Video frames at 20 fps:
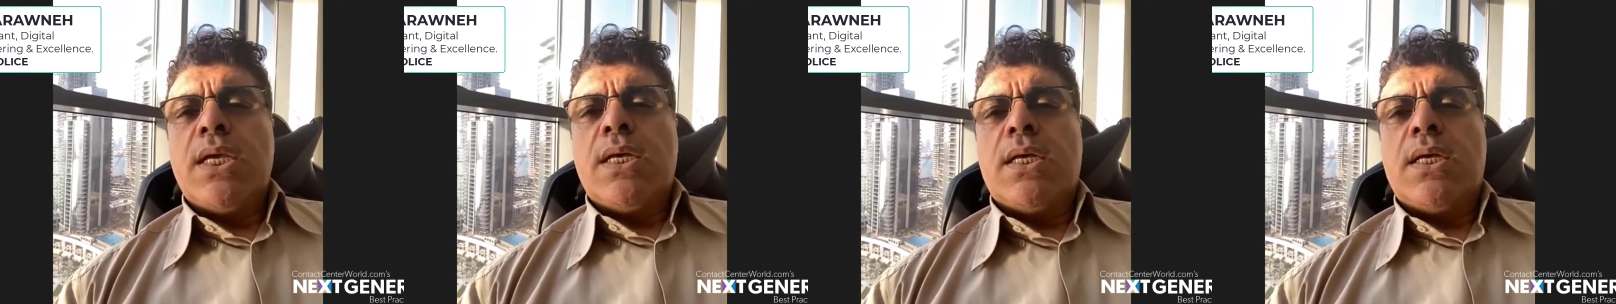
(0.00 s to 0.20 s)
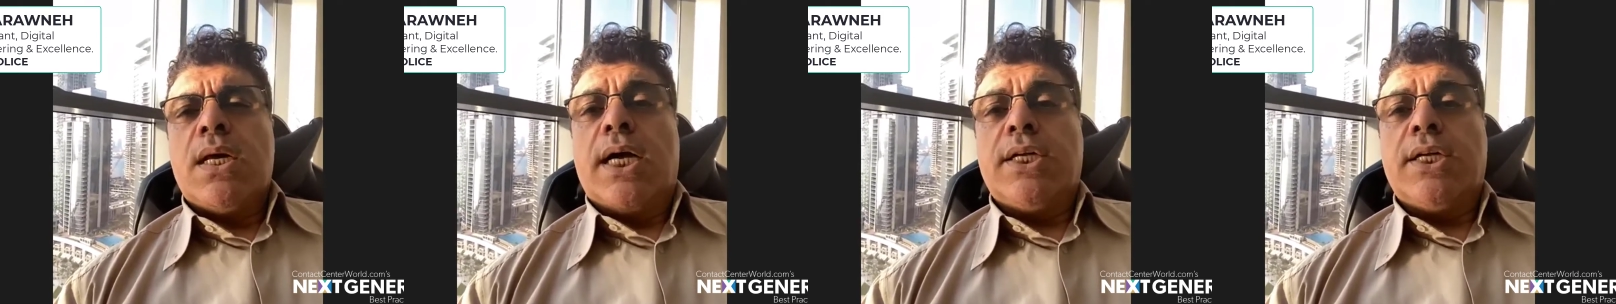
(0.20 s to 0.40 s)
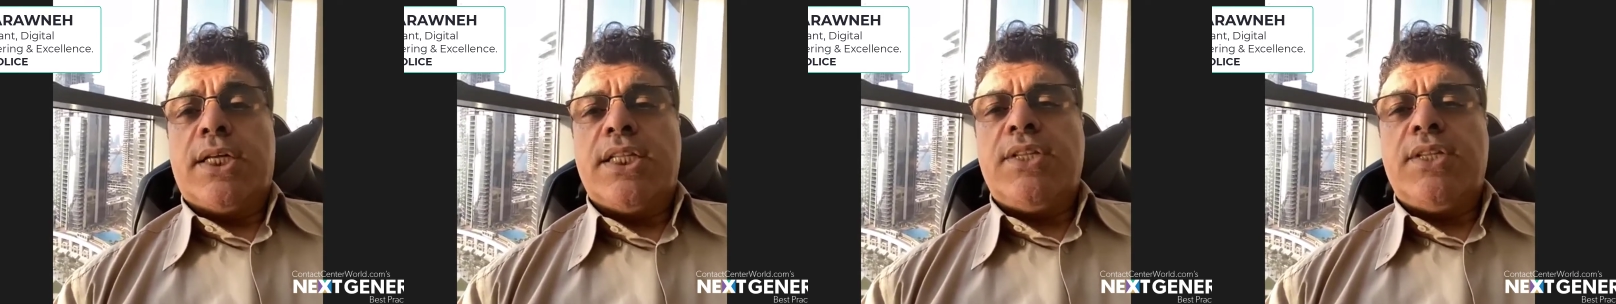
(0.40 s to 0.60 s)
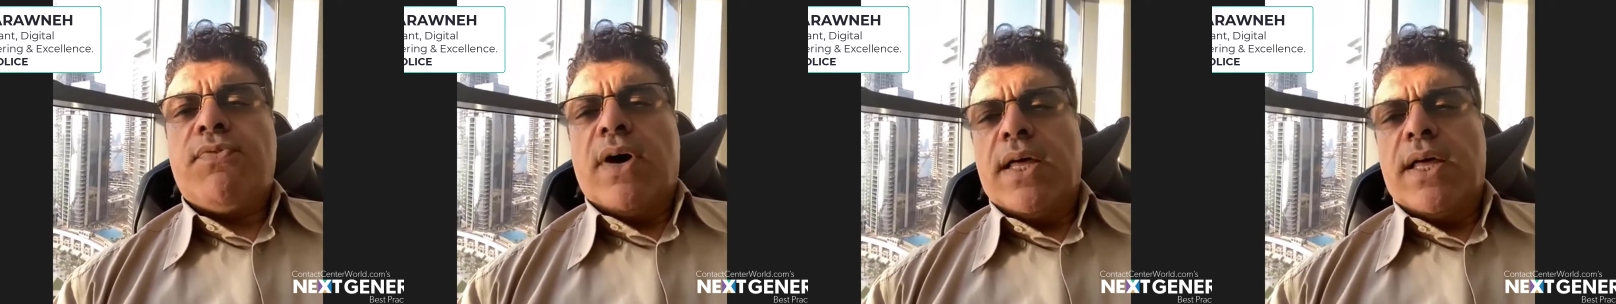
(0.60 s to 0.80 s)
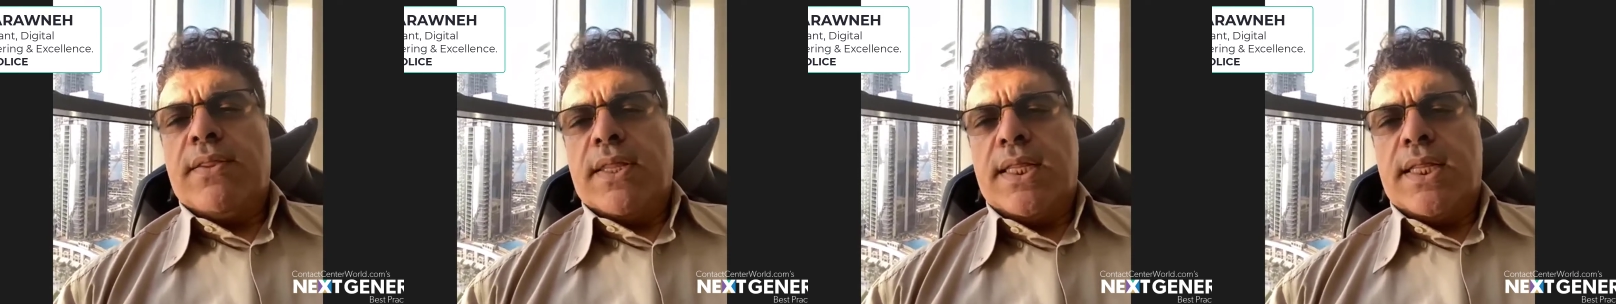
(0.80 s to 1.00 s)

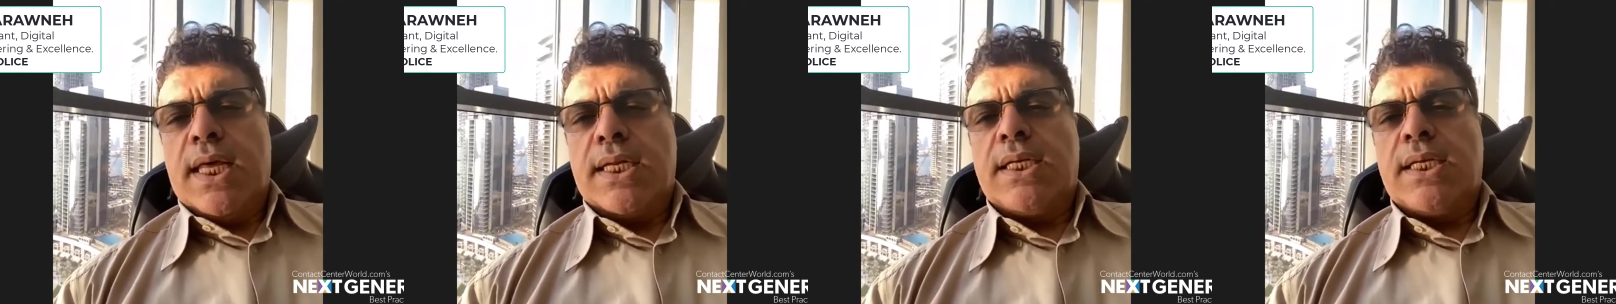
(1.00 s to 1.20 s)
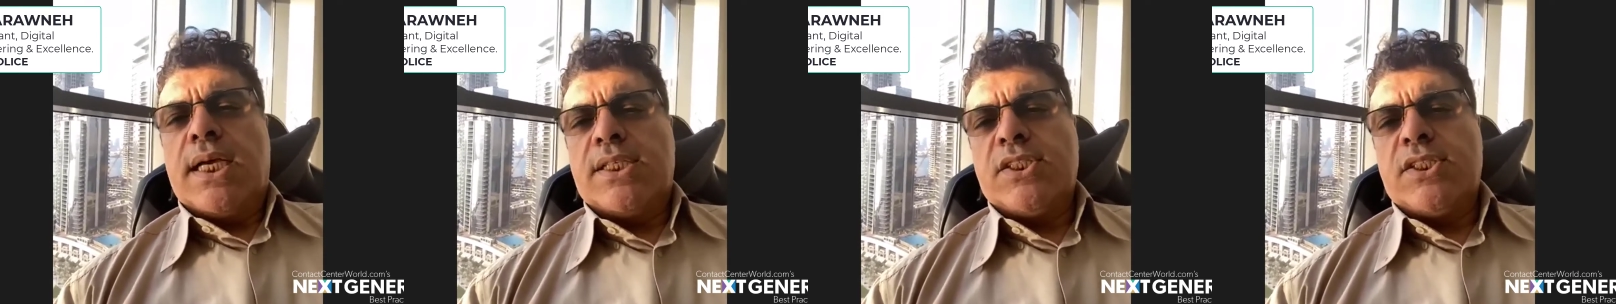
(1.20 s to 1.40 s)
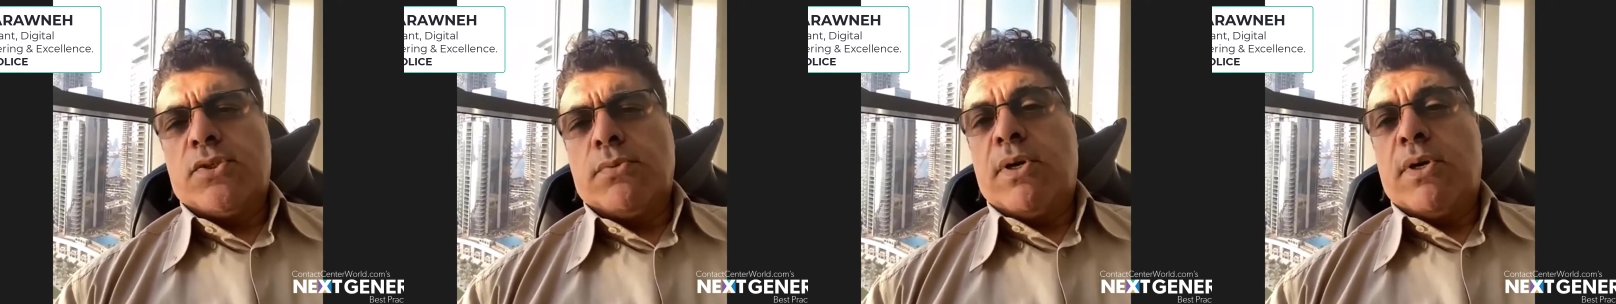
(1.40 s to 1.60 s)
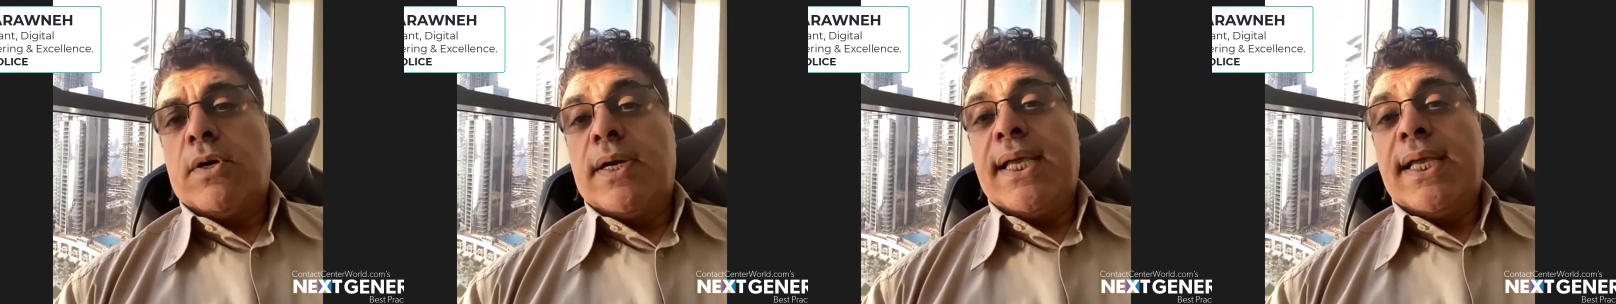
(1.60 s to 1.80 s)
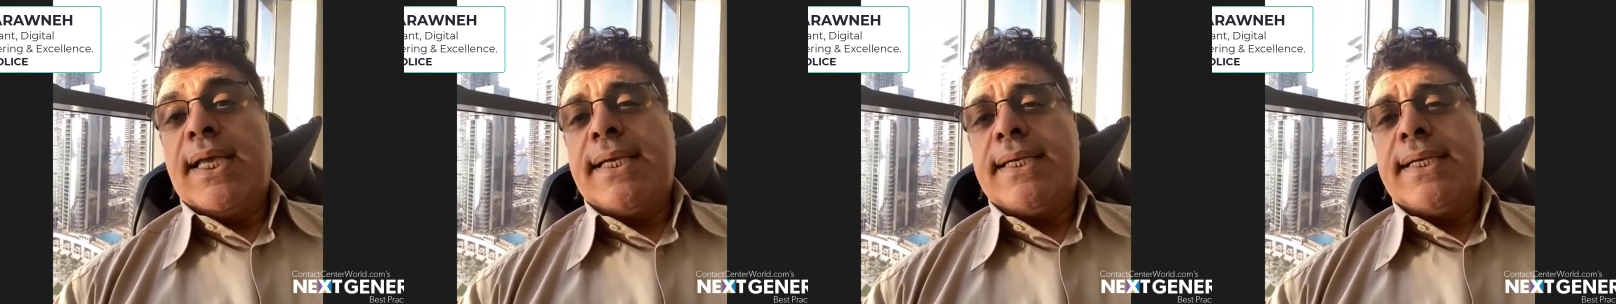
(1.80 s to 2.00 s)
identify that
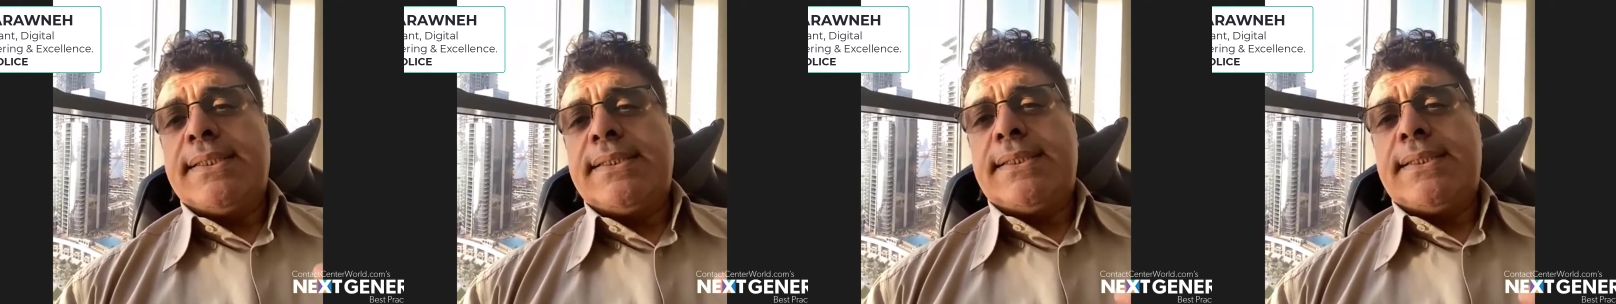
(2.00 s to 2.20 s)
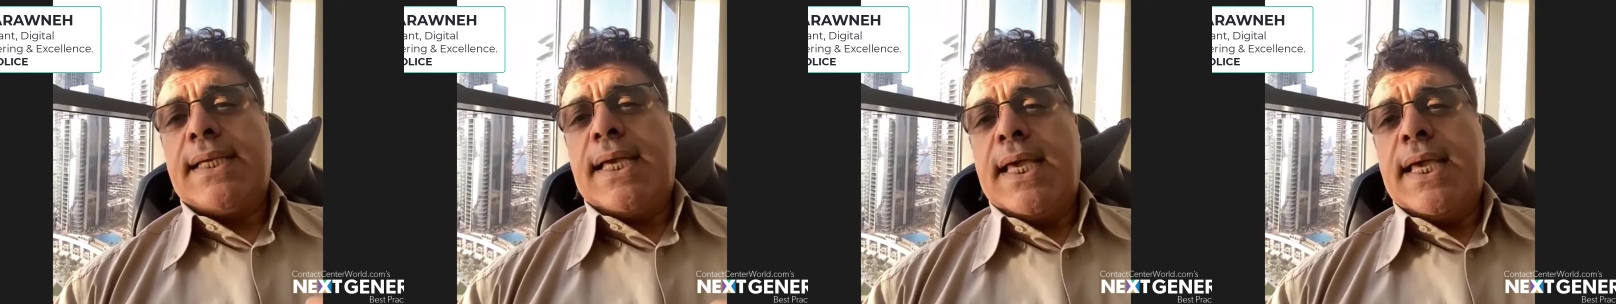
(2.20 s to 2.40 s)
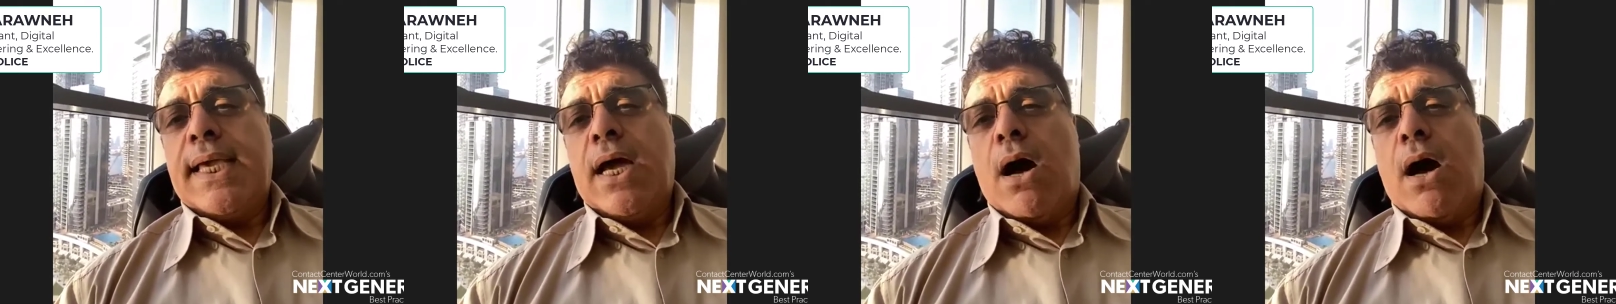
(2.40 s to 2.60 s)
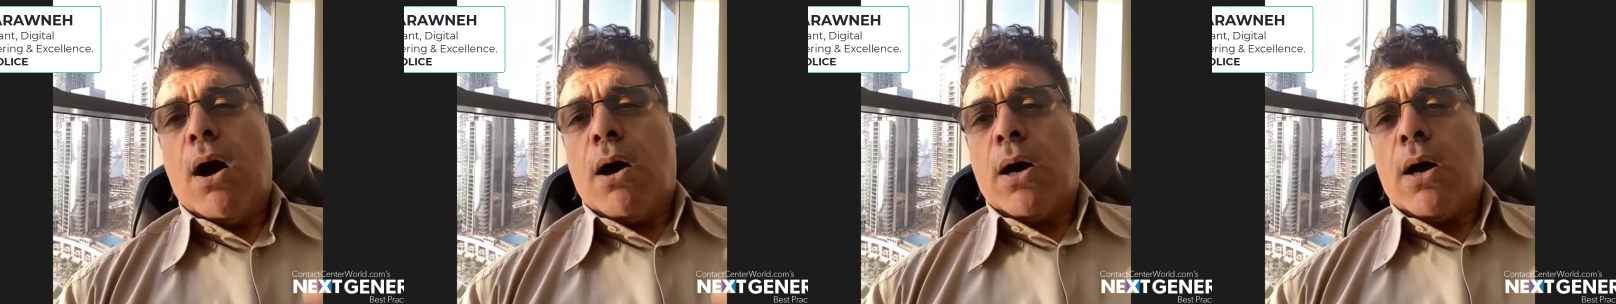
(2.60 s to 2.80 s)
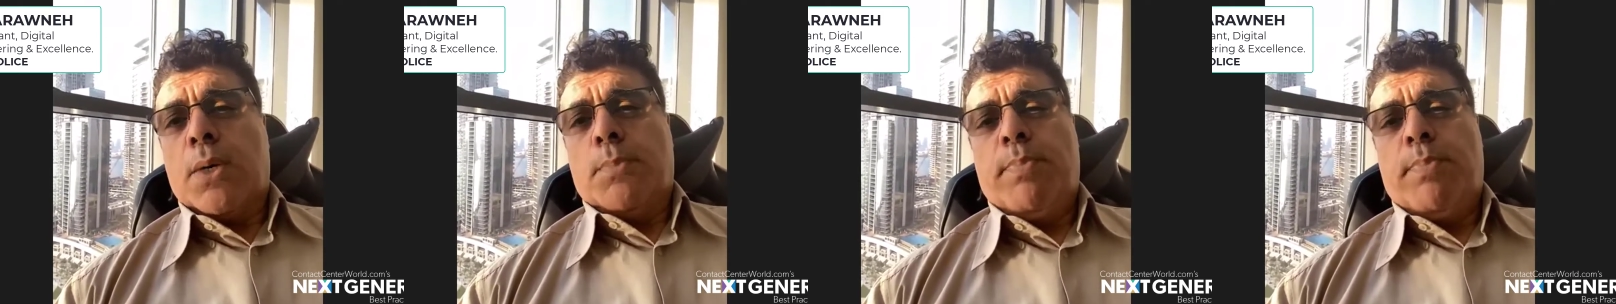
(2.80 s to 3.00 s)
customer is a
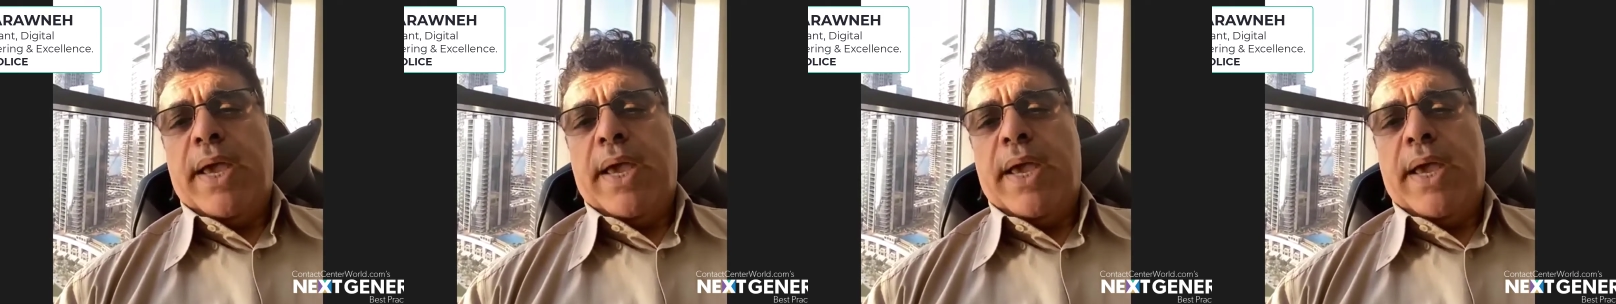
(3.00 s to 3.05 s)
heart